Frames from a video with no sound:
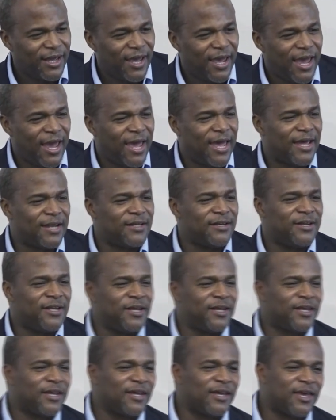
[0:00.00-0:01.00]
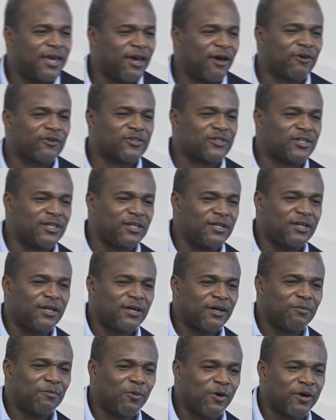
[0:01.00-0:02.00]
And Deacon Kelsey
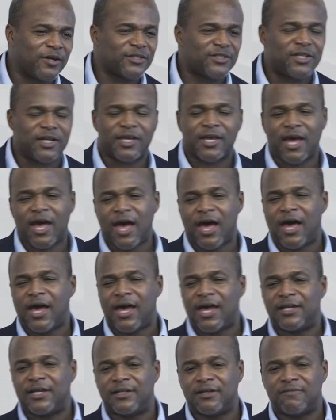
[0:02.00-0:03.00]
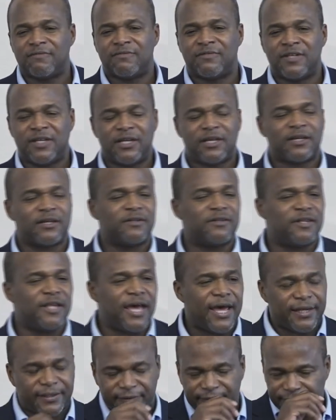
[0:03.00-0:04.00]
was the kind of deacon
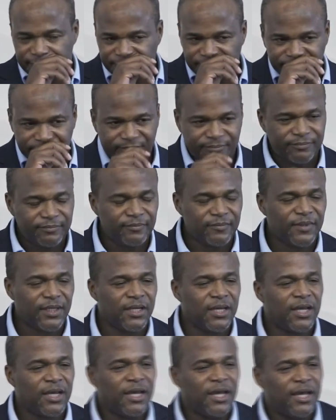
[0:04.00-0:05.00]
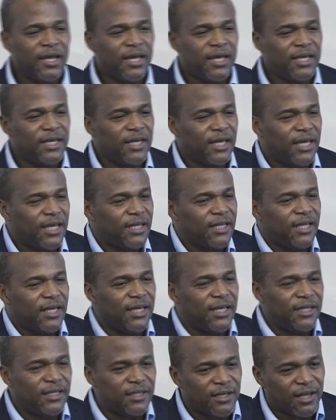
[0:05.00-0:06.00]
that
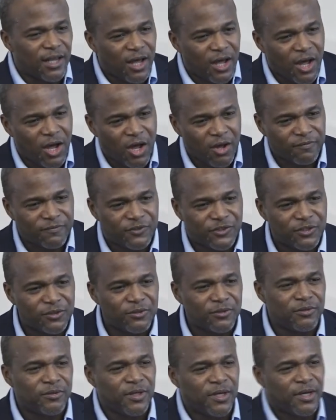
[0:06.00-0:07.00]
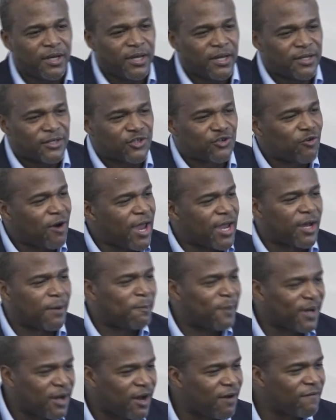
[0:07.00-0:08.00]
he loved to strike
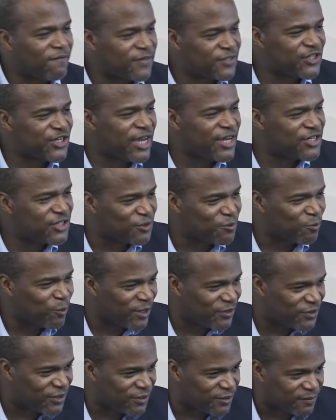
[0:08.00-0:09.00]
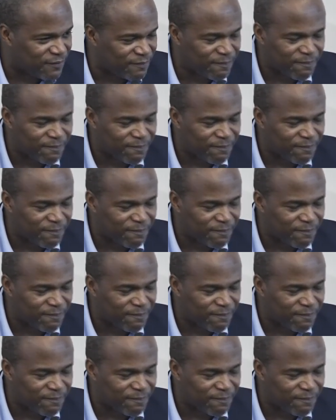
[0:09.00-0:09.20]
up a conversation with you.